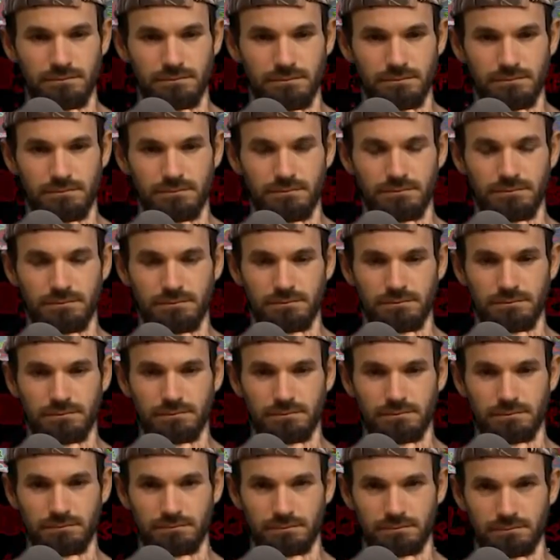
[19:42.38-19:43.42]

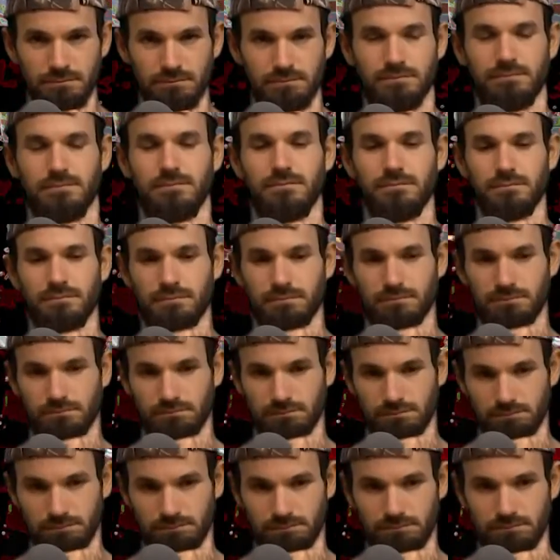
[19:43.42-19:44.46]

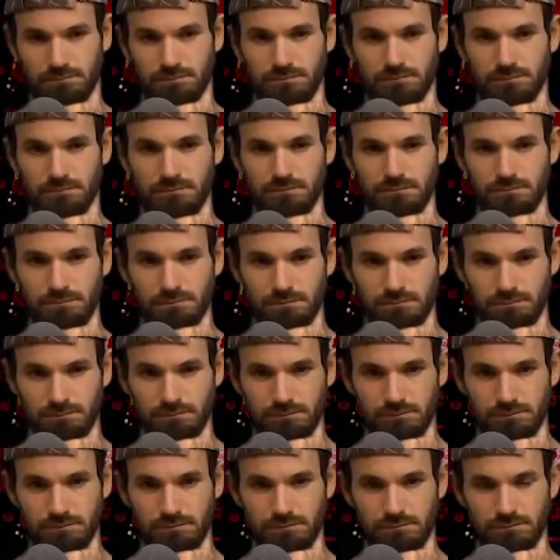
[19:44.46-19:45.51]

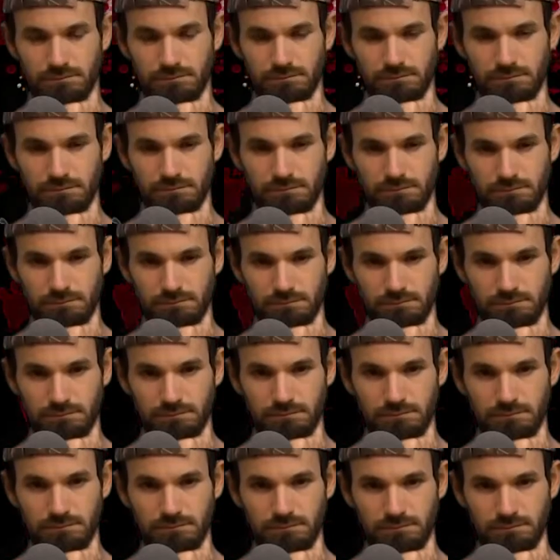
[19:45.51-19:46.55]

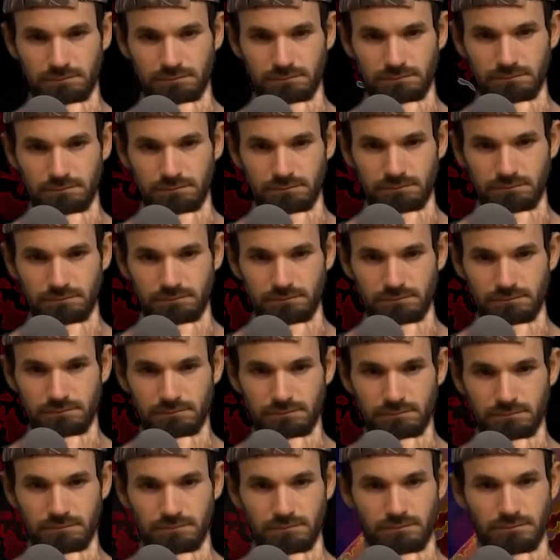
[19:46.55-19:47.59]

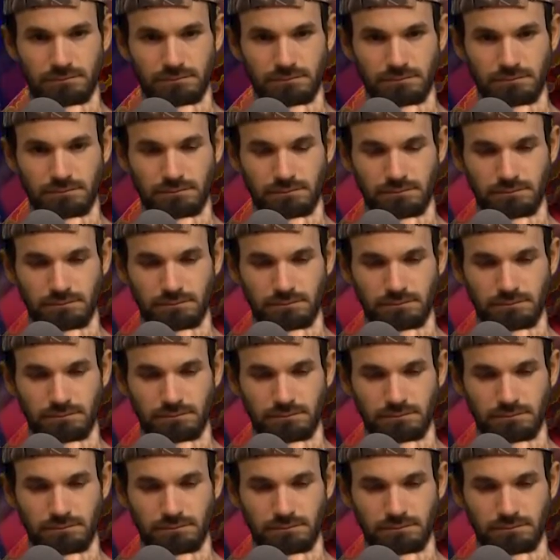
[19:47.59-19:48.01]
This person isn't speaking.